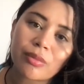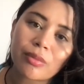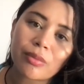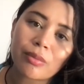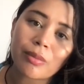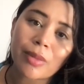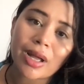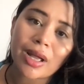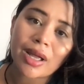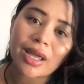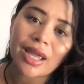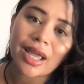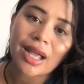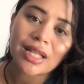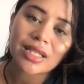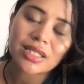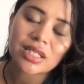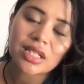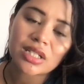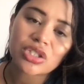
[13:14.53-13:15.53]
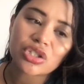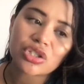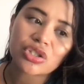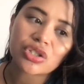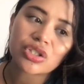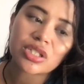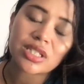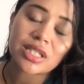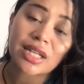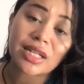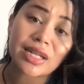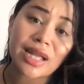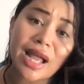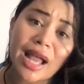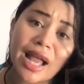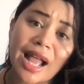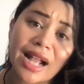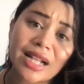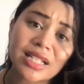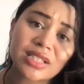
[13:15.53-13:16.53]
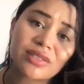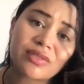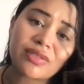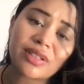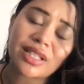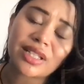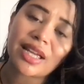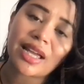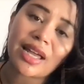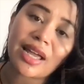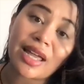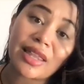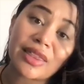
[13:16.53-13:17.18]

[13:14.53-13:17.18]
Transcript: my ancestors and actively and